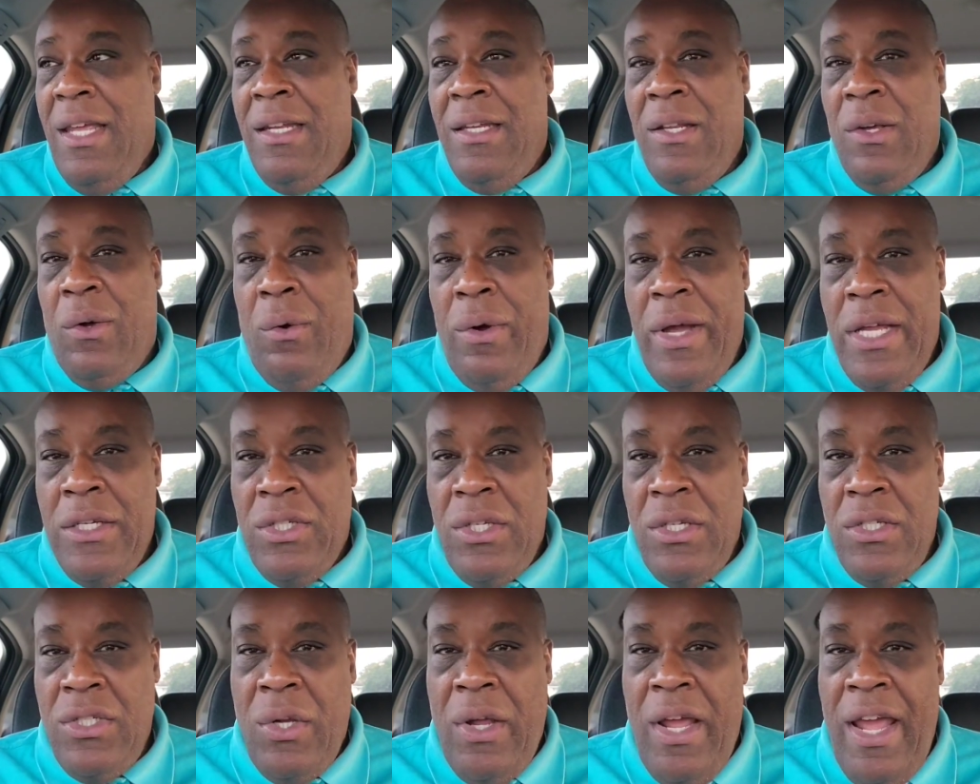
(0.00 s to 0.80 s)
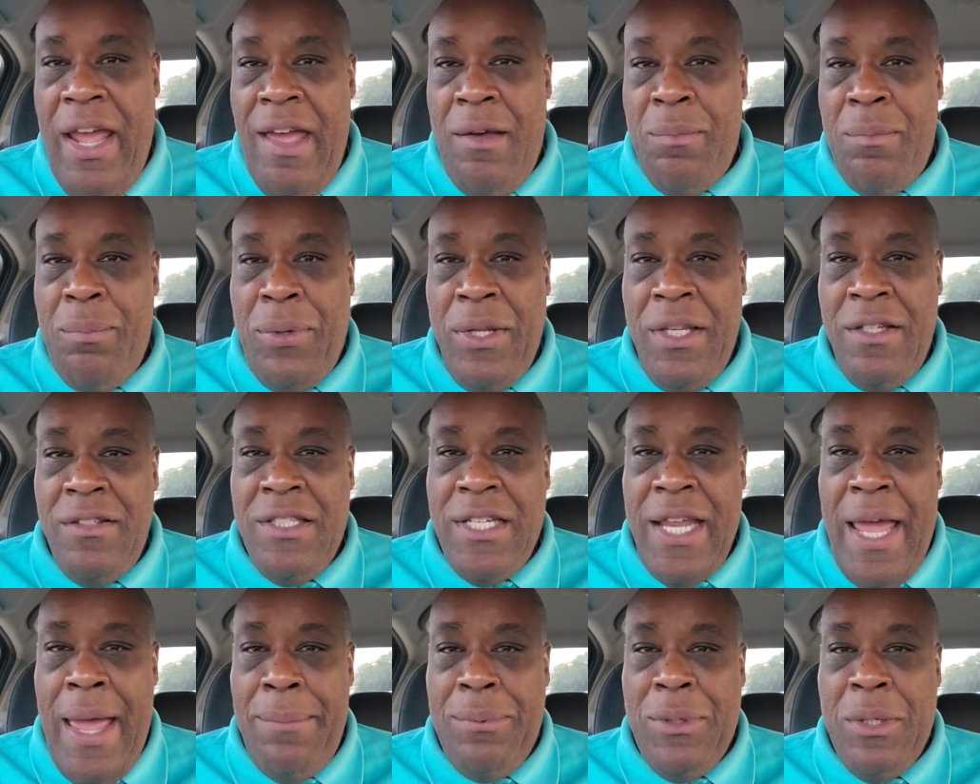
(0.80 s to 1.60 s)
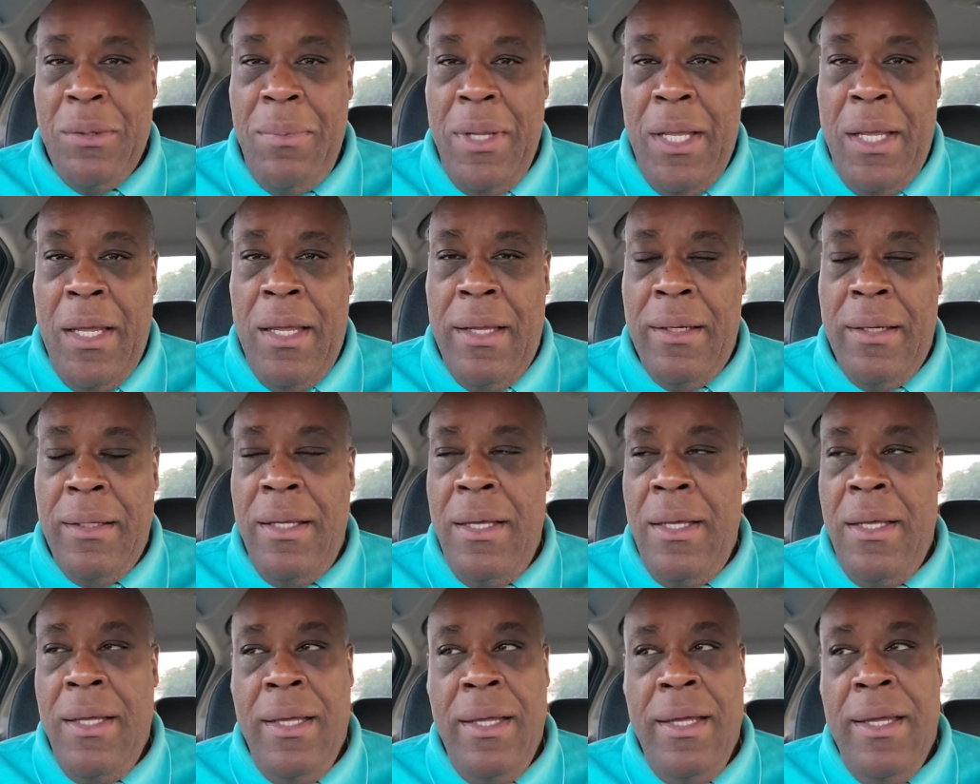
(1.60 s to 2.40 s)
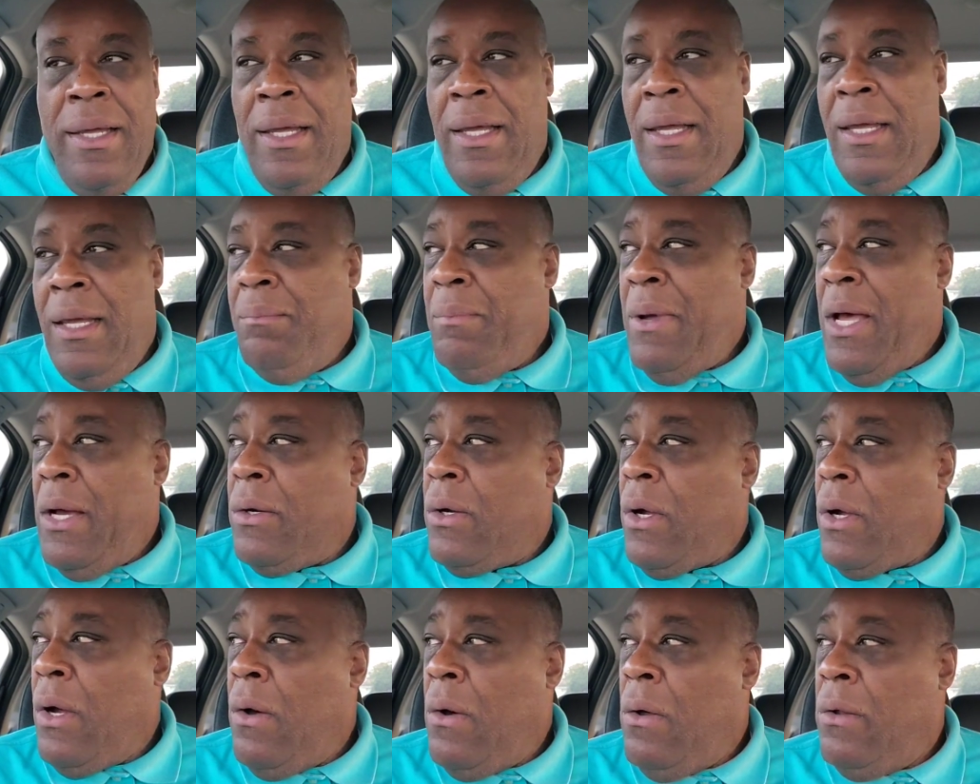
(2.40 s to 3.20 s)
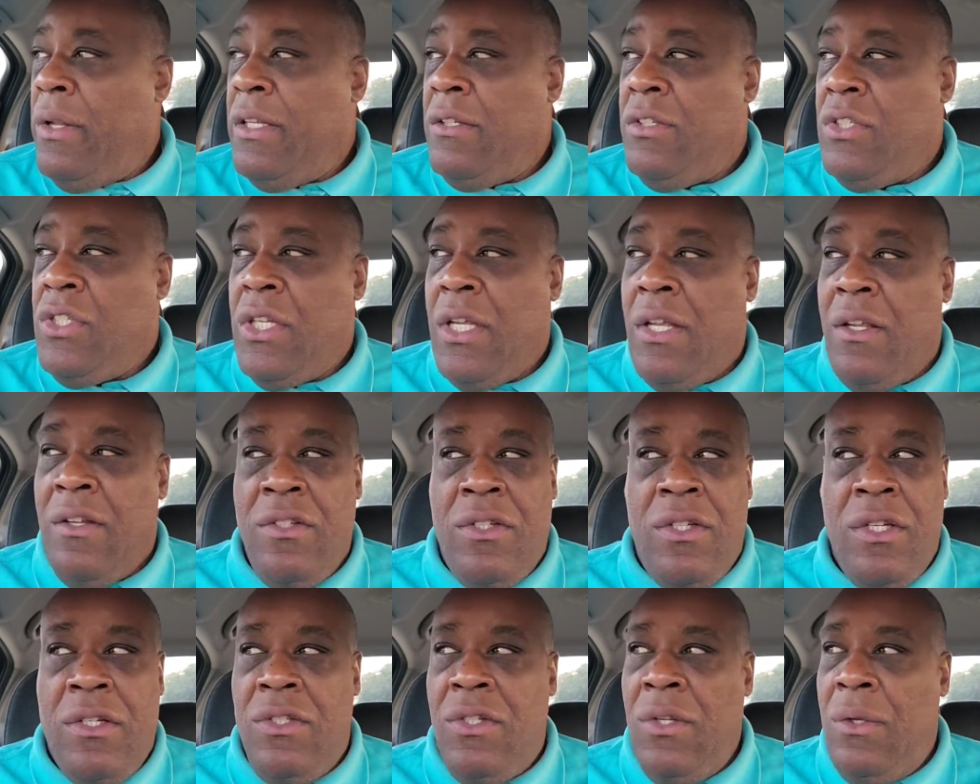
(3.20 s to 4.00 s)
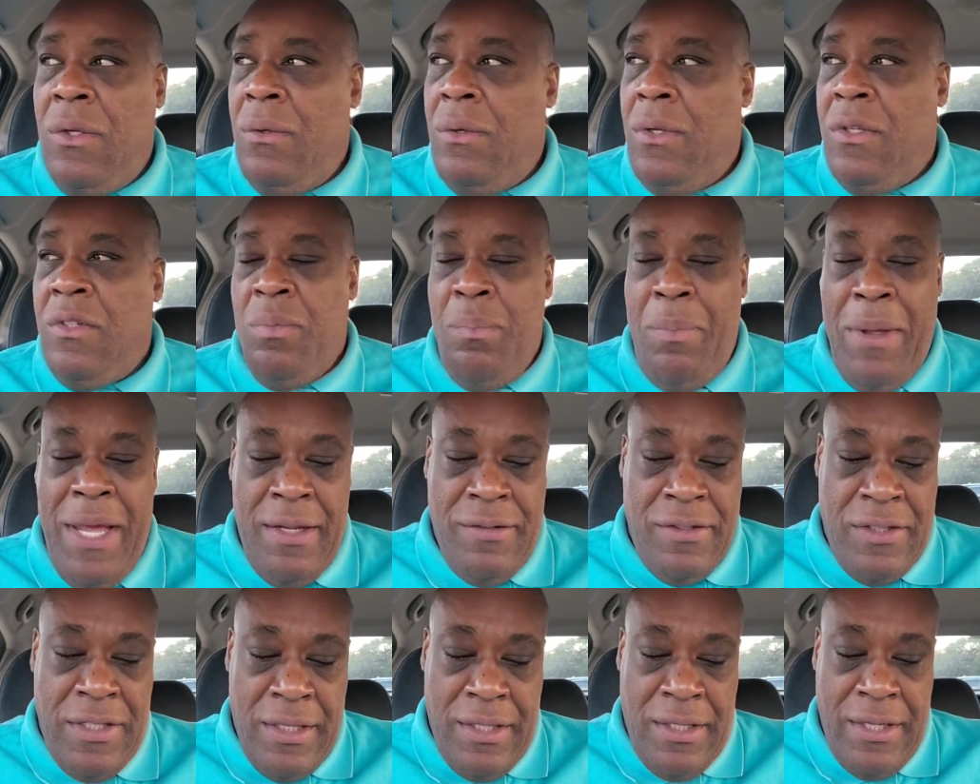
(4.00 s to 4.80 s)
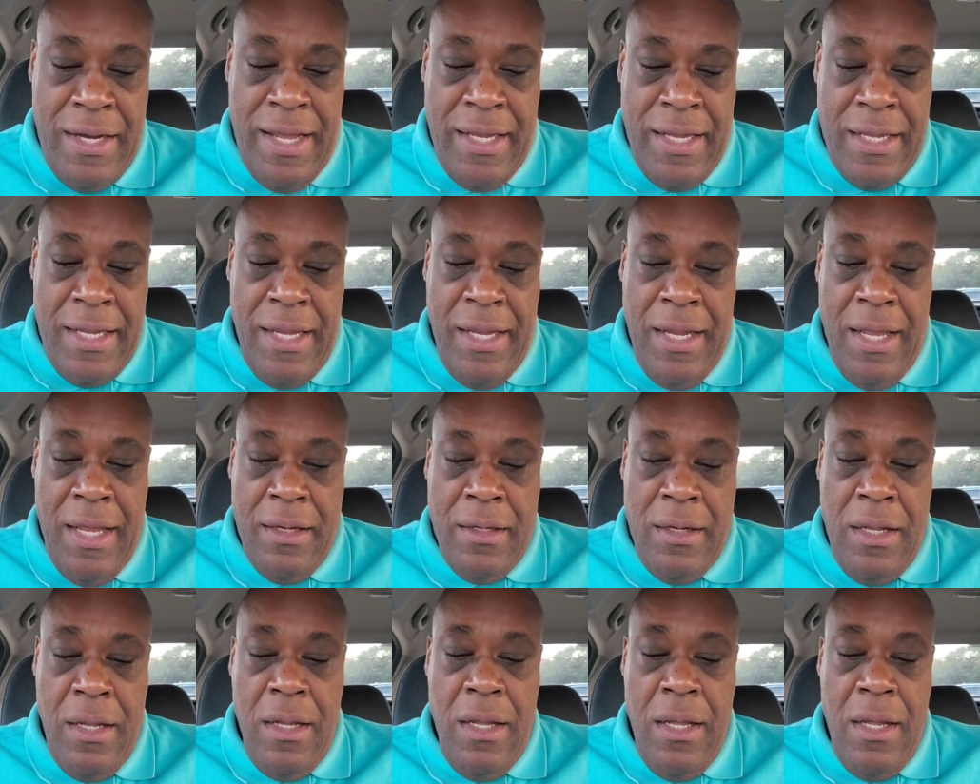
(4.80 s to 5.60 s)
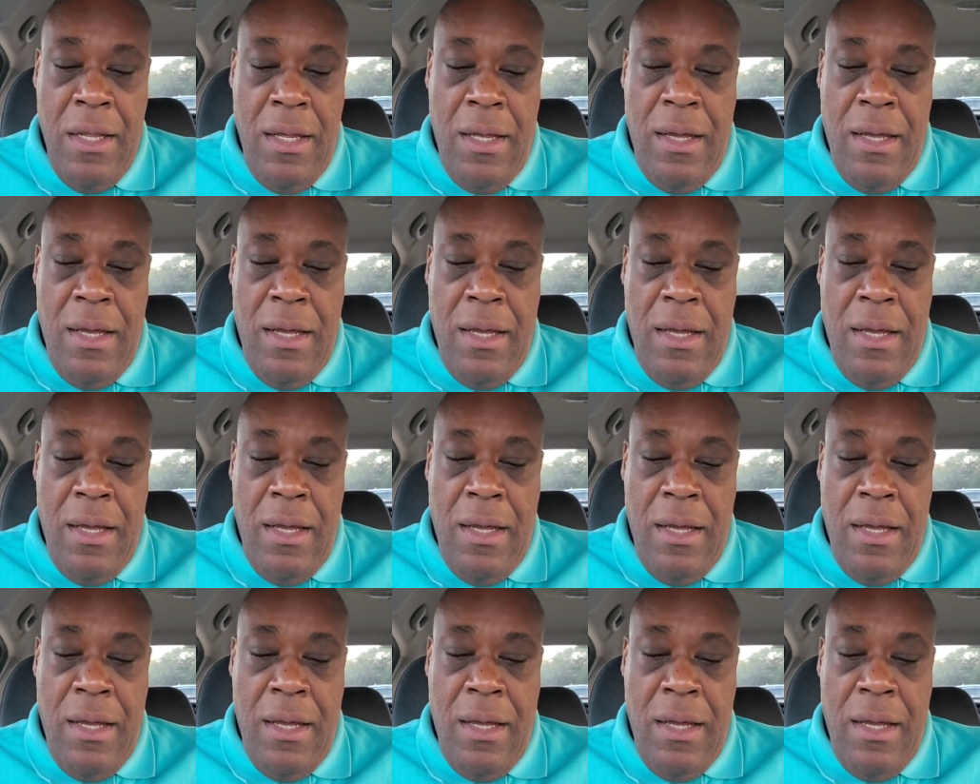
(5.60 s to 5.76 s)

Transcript: Any questions you have, please type them in. And my goal is just to do as best as I can.